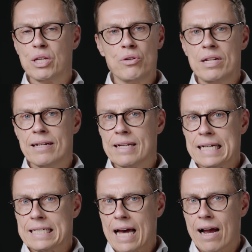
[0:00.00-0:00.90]
You didn't
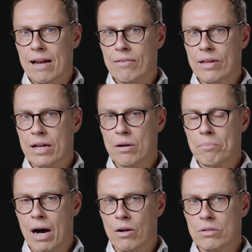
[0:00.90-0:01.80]
exactly think
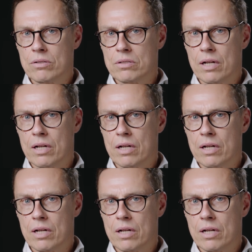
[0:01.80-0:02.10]
about